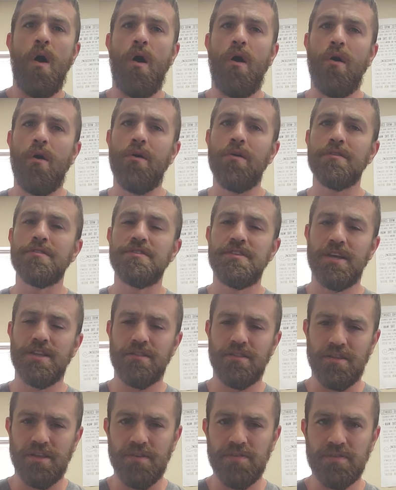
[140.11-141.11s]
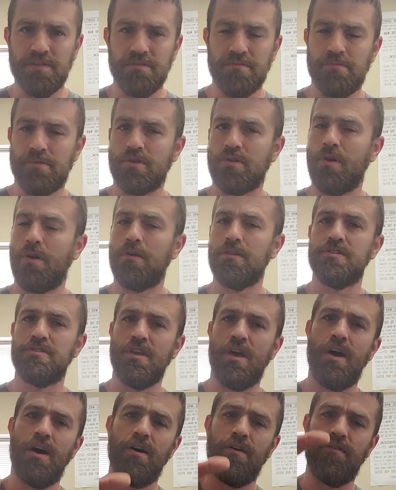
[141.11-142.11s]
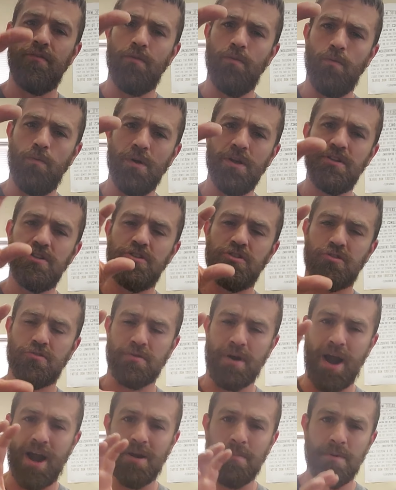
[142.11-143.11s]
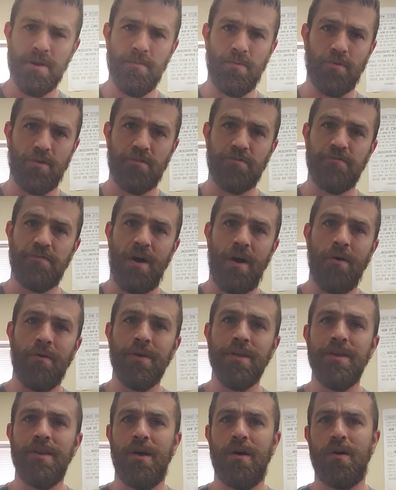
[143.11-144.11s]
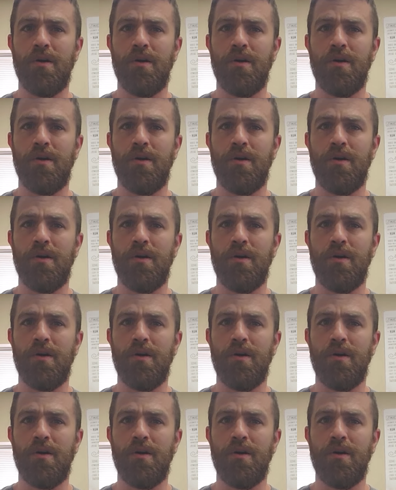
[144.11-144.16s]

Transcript: All deadlifts, regardless of which track people are following,